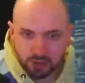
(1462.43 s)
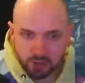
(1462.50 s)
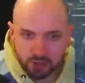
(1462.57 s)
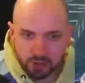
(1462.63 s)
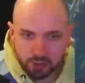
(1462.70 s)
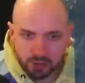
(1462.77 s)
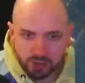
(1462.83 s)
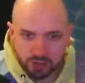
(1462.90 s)

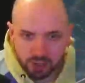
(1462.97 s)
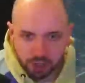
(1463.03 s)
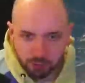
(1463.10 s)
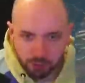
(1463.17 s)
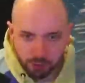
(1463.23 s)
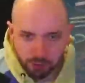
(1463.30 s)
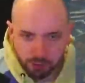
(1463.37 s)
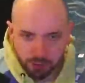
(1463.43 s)
do I need to
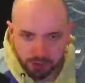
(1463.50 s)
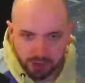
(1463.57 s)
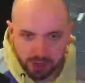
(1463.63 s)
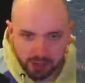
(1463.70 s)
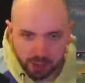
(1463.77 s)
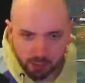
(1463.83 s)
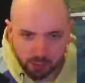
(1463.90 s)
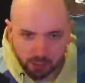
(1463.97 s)
go up? Then
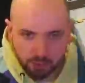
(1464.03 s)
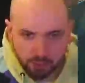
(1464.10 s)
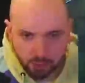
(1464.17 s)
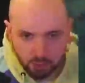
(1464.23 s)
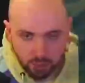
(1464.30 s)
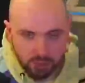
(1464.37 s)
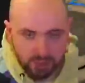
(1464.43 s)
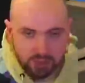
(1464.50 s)
go up as
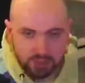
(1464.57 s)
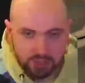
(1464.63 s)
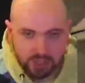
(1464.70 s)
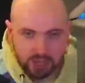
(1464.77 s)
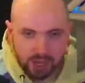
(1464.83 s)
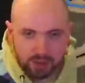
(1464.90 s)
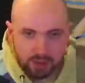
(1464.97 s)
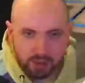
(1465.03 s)
quickly as you
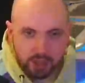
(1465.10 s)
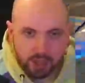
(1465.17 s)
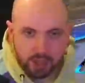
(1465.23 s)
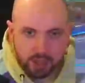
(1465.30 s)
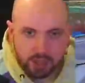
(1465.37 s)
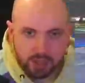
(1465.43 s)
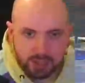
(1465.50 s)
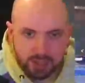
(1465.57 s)
can. You
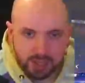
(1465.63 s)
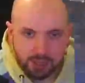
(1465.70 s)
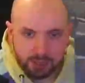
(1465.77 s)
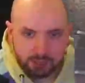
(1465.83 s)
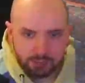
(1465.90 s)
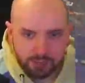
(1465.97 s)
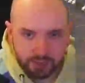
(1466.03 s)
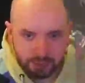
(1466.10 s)
need to get up
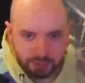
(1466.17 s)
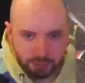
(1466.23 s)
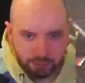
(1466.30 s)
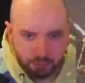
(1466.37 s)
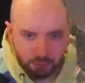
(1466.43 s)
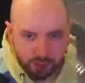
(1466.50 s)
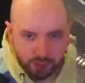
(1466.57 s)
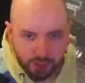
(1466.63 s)
for this
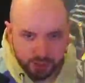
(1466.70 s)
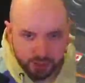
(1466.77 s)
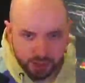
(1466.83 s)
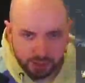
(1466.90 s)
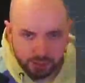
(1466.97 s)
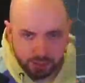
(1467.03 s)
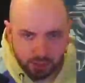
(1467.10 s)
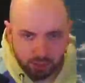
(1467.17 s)
before it gets
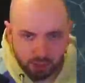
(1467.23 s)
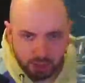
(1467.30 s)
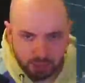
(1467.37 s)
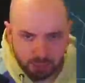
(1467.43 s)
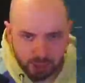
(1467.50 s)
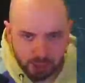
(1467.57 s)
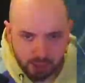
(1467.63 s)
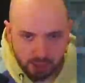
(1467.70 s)
down to
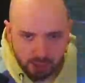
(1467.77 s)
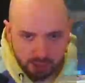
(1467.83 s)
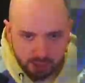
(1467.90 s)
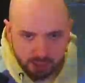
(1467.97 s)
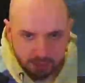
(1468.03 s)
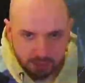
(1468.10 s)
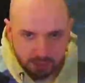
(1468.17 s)
crossbar height.